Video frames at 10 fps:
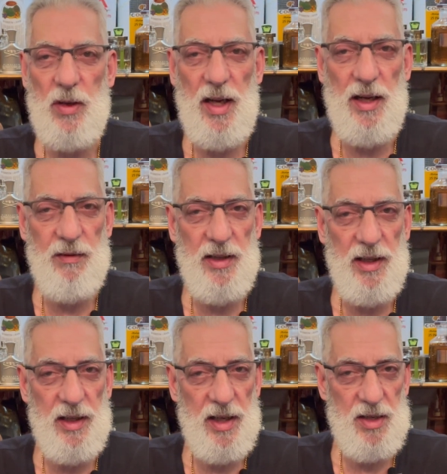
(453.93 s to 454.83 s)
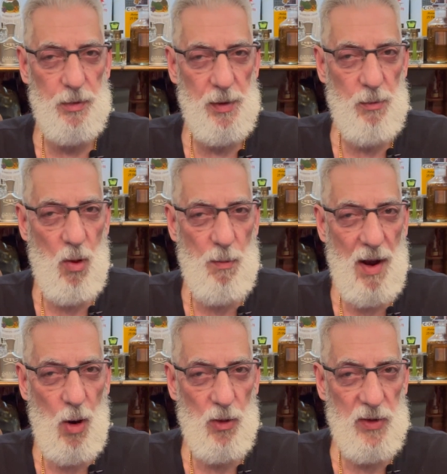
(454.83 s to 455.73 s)
kind of thing. It gets a bit more
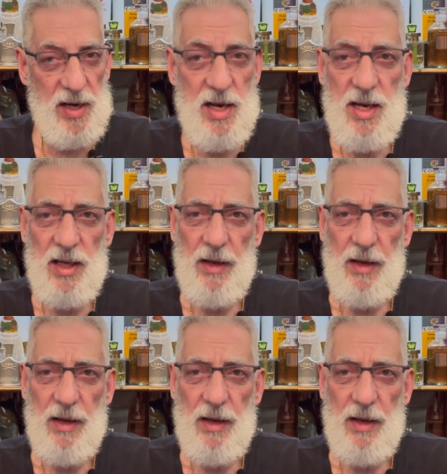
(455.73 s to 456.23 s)
powdery.